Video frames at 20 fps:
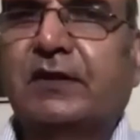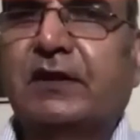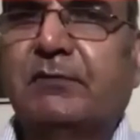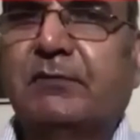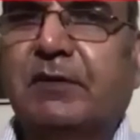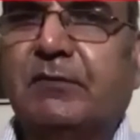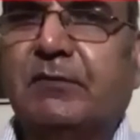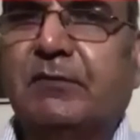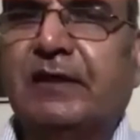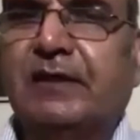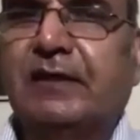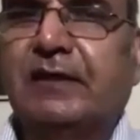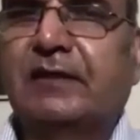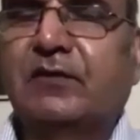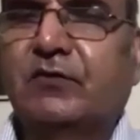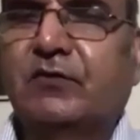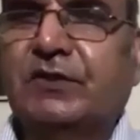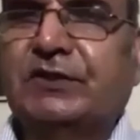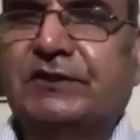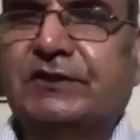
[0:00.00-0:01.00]
for the public
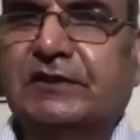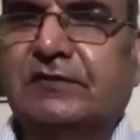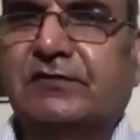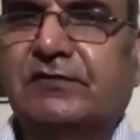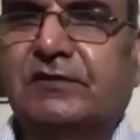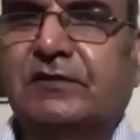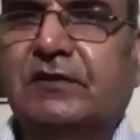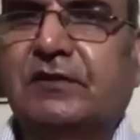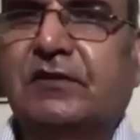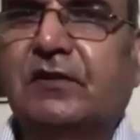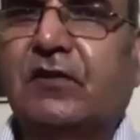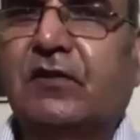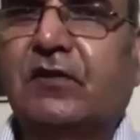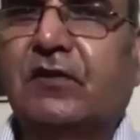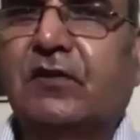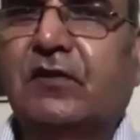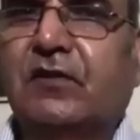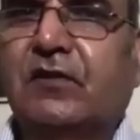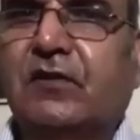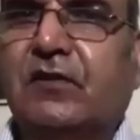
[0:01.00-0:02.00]
health officials or the
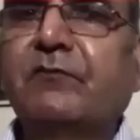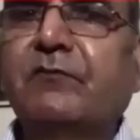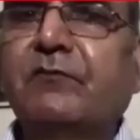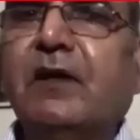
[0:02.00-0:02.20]
government.